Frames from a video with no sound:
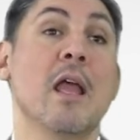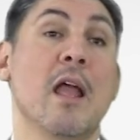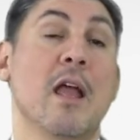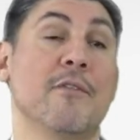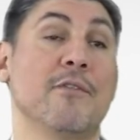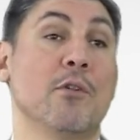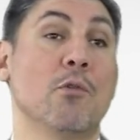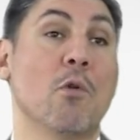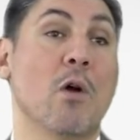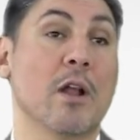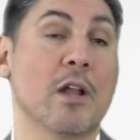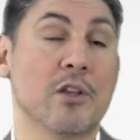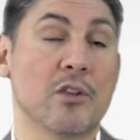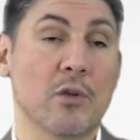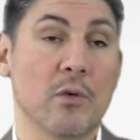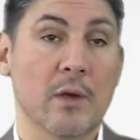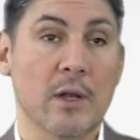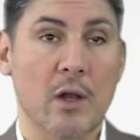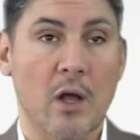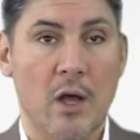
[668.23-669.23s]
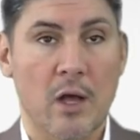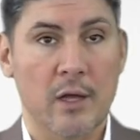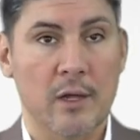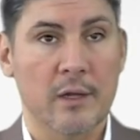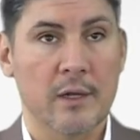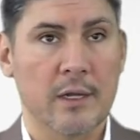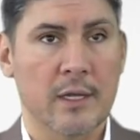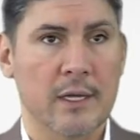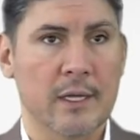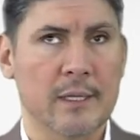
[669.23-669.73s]
If you want to do it
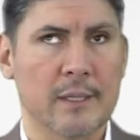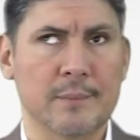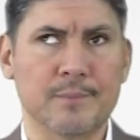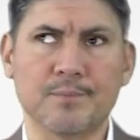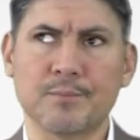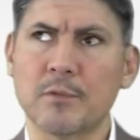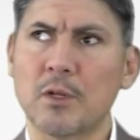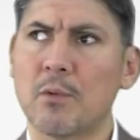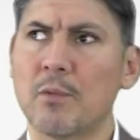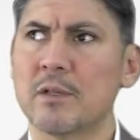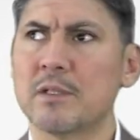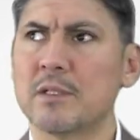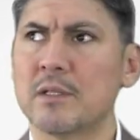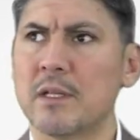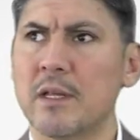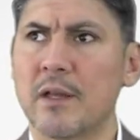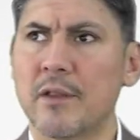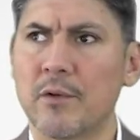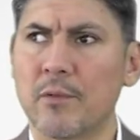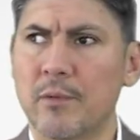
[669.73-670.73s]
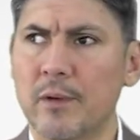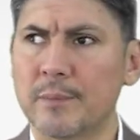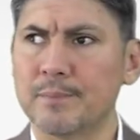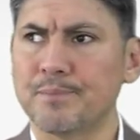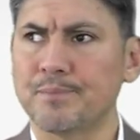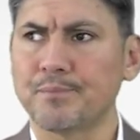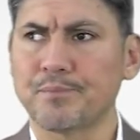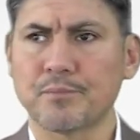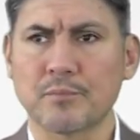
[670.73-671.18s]
on, what's the other one?